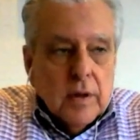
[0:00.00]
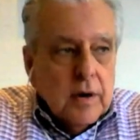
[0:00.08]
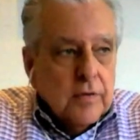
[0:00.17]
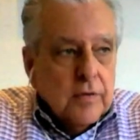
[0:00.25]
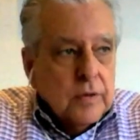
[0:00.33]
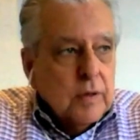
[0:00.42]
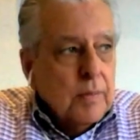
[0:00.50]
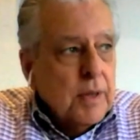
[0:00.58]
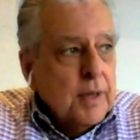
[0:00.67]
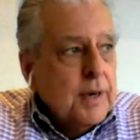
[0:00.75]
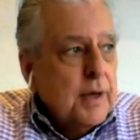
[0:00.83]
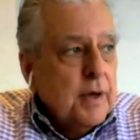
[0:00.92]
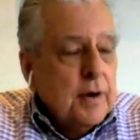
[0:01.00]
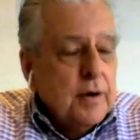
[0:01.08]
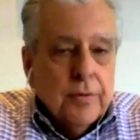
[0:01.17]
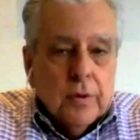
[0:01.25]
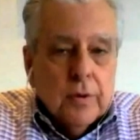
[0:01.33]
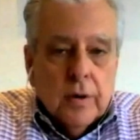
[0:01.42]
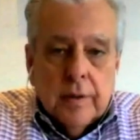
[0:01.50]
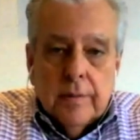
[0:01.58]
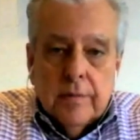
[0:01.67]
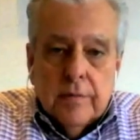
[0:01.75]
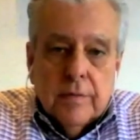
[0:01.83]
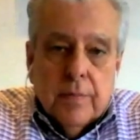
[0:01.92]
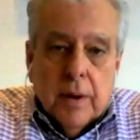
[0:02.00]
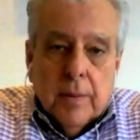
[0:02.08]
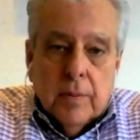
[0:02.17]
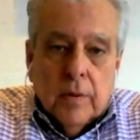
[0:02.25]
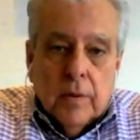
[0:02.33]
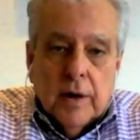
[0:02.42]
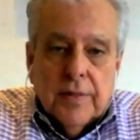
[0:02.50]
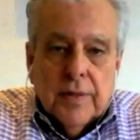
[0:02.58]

here's what the mediator thought, and it's probably what I